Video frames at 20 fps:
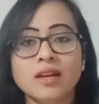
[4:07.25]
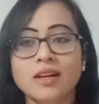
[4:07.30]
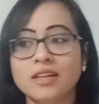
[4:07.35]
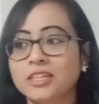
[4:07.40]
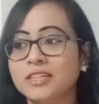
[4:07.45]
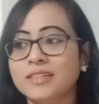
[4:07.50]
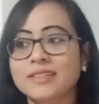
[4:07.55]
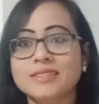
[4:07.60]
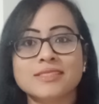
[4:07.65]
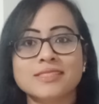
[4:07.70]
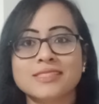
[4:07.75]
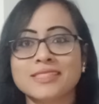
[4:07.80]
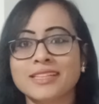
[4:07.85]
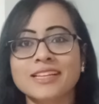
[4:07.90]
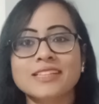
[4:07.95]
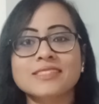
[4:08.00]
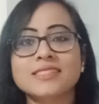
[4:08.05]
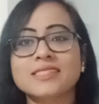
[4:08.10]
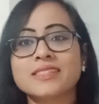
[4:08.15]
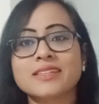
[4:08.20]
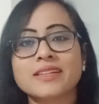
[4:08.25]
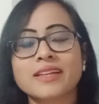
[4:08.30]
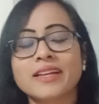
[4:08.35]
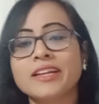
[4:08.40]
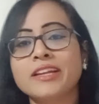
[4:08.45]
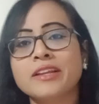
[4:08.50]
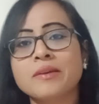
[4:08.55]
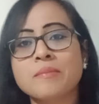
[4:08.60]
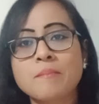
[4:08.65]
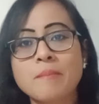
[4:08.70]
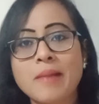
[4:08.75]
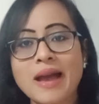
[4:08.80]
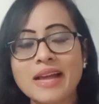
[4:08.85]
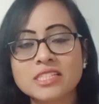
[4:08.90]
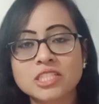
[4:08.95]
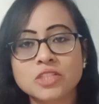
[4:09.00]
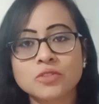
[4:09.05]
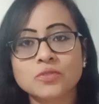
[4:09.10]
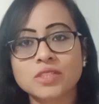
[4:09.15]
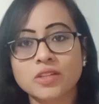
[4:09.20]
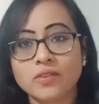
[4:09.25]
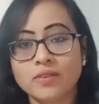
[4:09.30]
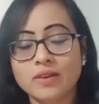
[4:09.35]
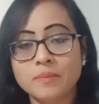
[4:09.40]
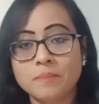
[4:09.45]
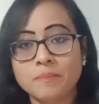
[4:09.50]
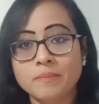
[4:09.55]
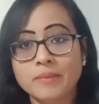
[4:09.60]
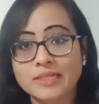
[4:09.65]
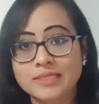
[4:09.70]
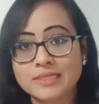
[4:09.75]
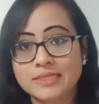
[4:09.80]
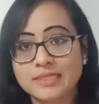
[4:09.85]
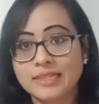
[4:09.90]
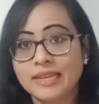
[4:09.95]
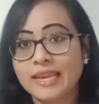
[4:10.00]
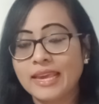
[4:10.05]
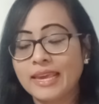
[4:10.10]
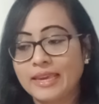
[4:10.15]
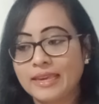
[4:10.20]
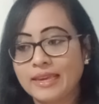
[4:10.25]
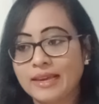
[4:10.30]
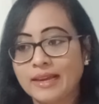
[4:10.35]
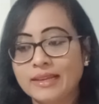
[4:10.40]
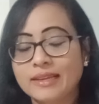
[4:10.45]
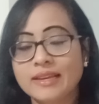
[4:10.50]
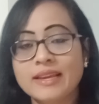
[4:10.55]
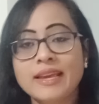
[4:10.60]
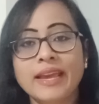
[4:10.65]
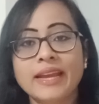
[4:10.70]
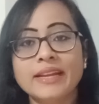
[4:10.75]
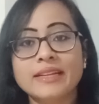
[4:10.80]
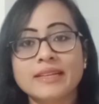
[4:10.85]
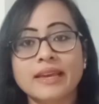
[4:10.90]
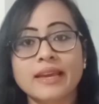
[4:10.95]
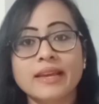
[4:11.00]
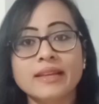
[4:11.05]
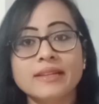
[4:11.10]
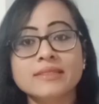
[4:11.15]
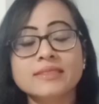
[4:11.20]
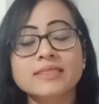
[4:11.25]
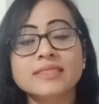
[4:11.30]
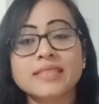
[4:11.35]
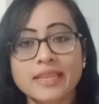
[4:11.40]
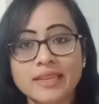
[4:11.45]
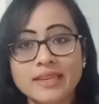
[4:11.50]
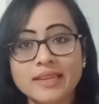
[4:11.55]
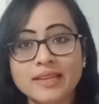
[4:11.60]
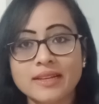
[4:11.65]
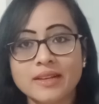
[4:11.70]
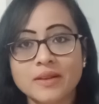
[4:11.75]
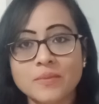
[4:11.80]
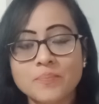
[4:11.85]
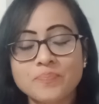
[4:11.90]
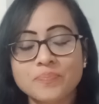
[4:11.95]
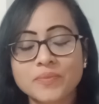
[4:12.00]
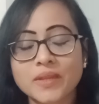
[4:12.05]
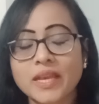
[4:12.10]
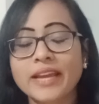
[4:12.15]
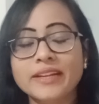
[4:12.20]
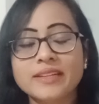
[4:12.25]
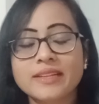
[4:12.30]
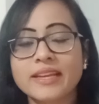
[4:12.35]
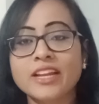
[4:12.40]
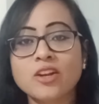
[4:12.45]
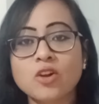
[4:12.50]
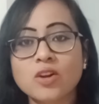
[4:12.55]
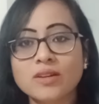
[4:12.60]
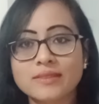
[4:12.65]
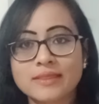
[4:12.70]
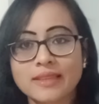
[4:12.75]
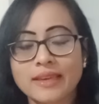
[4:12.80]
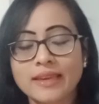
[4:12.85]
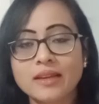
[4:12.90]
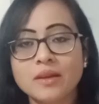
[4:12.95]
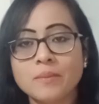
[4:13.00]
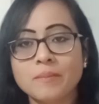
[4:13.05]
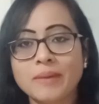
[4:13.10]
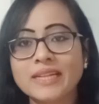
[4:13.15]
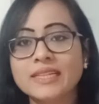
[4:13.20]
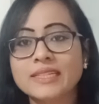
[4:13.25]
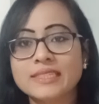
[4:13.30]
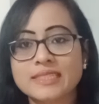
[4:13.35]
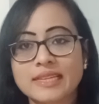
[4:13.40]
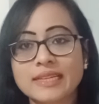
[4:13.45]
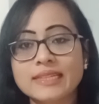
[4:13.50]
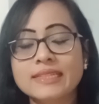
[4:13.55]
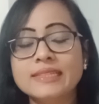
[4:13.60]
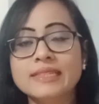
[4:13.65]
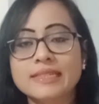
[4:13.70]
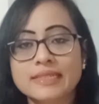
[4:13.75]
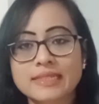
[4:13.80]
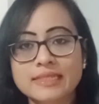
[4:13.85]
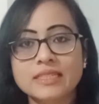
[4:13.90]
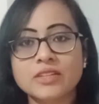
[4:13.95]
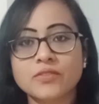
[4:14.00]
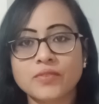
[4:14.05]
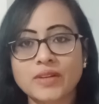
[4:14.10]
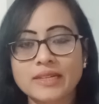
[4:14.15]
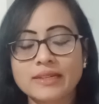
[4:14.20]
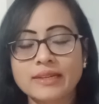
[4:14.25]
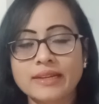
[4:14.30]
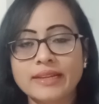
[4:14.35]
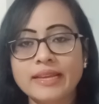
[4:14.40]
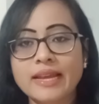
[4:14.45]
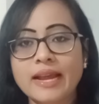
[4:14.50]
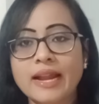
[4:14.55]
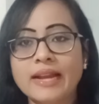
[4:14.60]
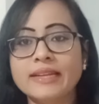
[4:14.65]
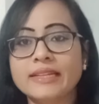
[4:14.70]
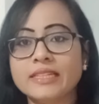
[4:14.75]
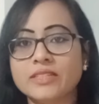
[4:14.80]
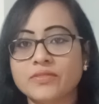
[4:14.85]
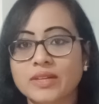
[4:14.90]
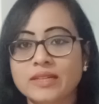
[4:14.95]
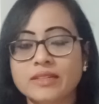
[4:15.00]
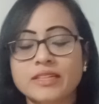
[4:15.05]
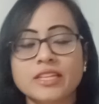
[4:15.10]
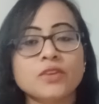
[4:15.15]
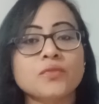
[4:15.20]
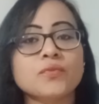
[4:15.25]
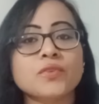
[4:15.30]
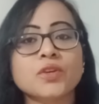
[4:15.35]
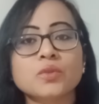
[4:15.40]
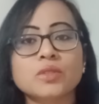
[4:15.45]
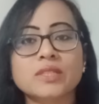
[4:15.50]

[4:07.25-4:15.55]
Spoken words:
It's really massive development in AI. It cannot think, but it can learn quickly and it will give you the